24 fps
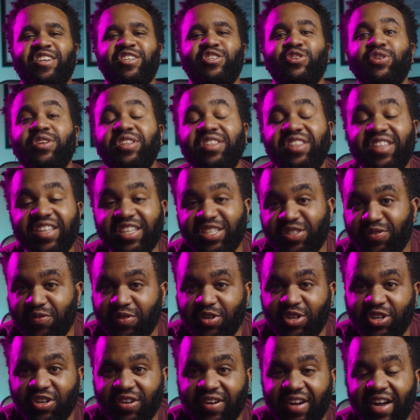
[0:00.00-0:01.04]
So in this
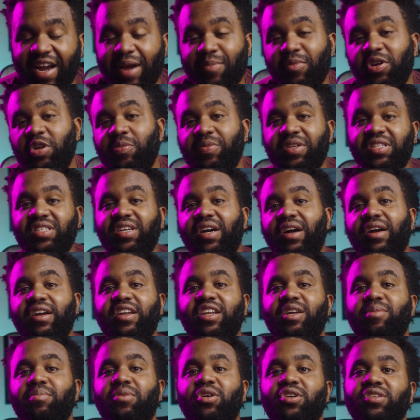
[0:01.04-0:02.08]
video, I'm going to be
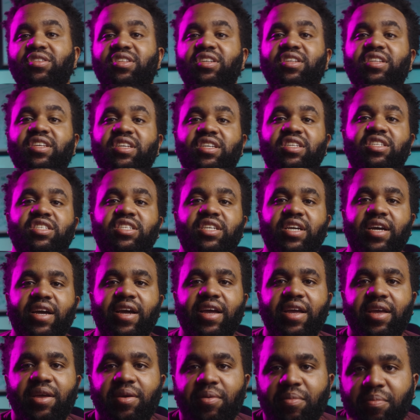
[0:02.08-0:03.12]
talking about the
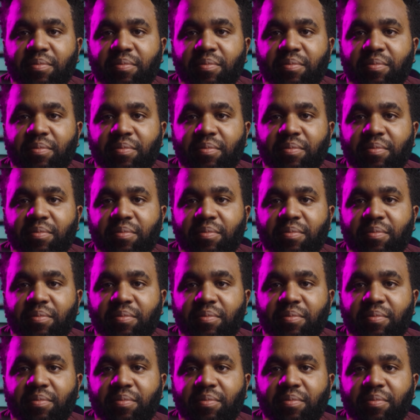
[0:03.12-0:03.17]
DJI